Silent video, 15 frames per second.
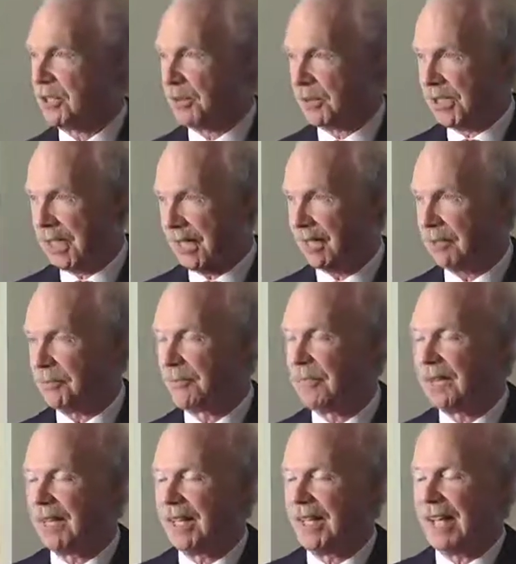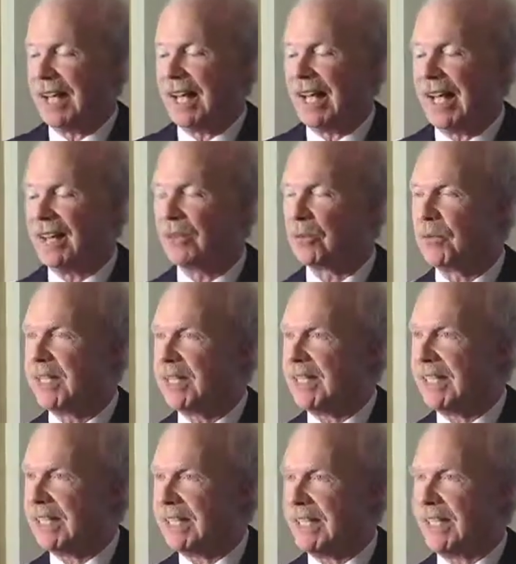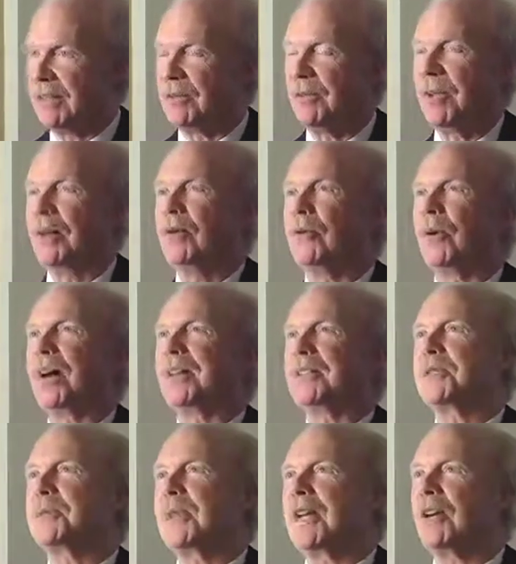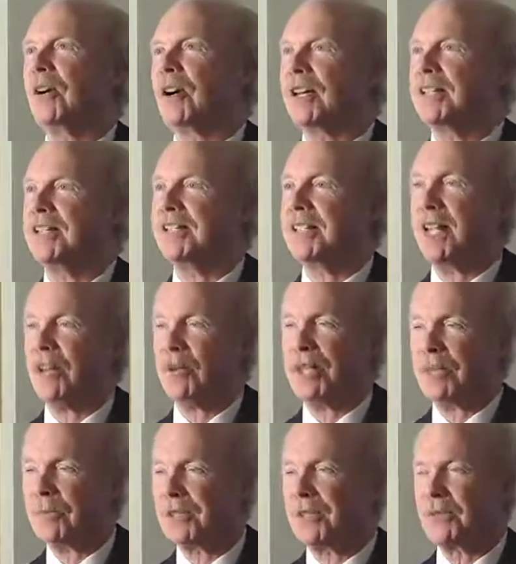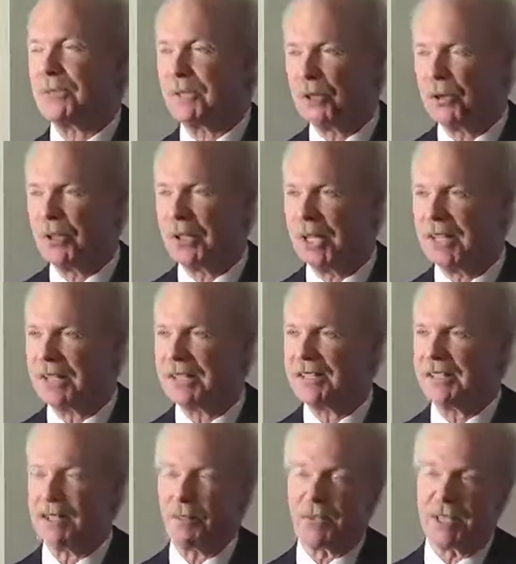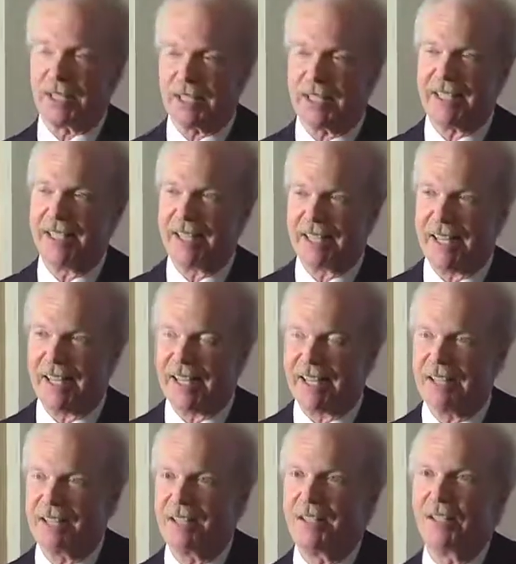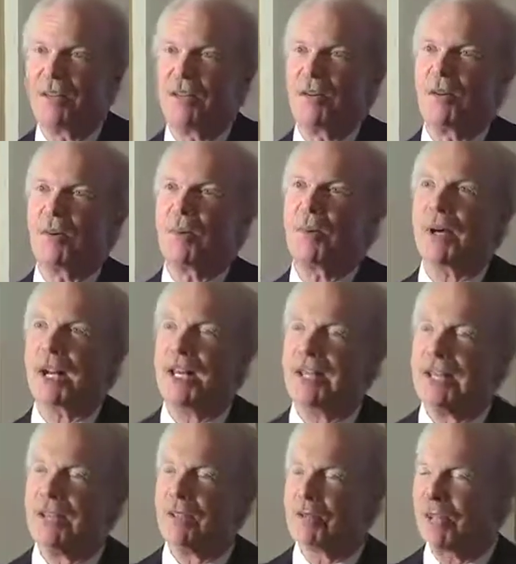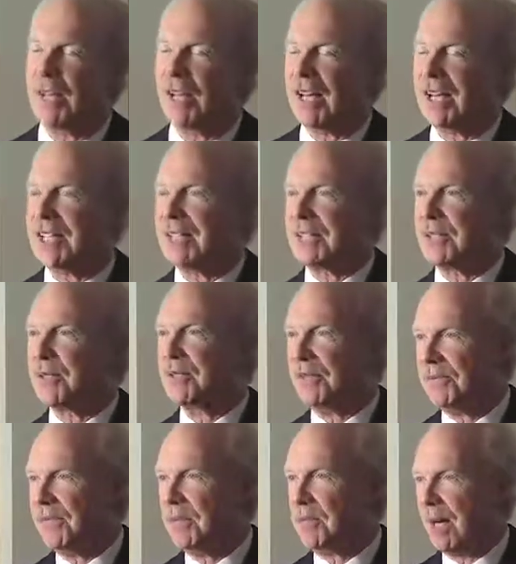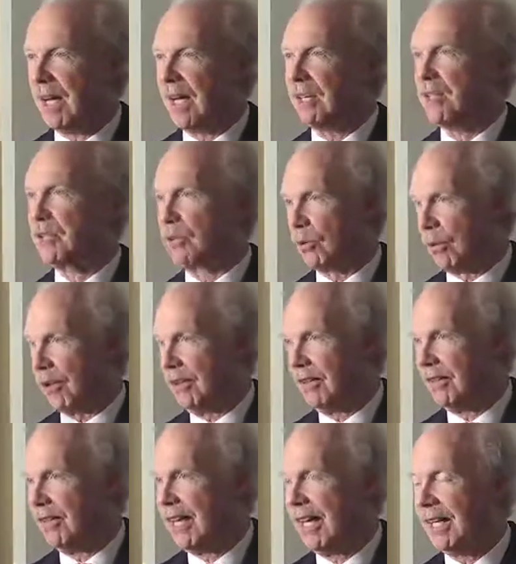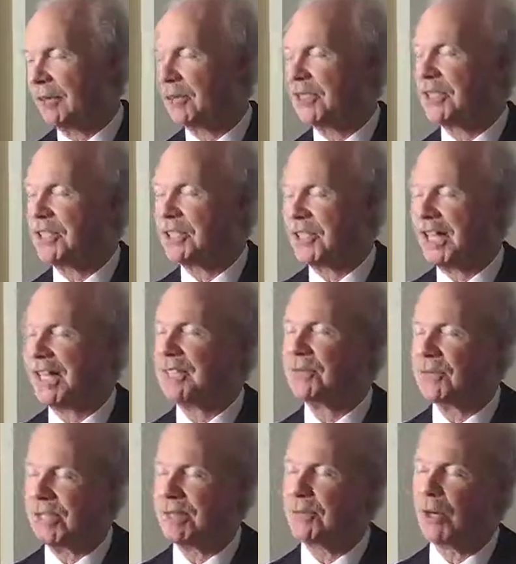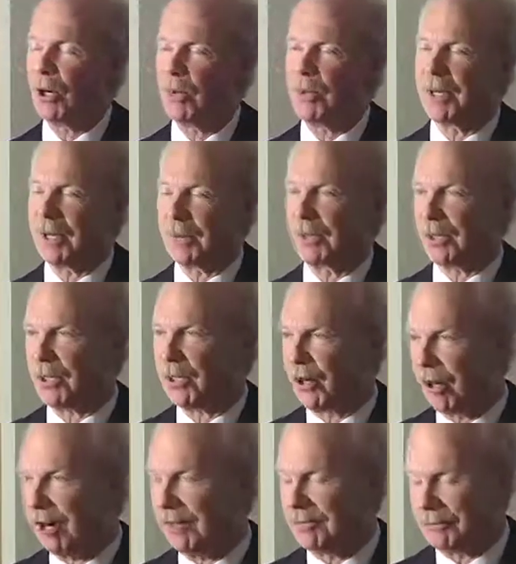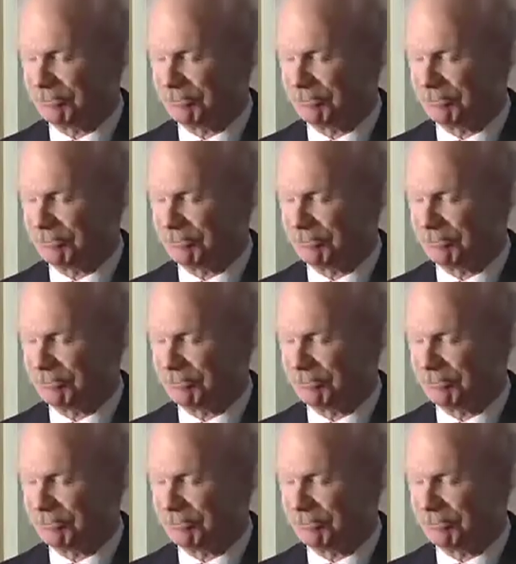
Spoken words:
Hotel. And the reason he did was because not only was the food nice and it was a nice setting, but I later realized it's 50 miles north, and there was a chance for him to open up the car.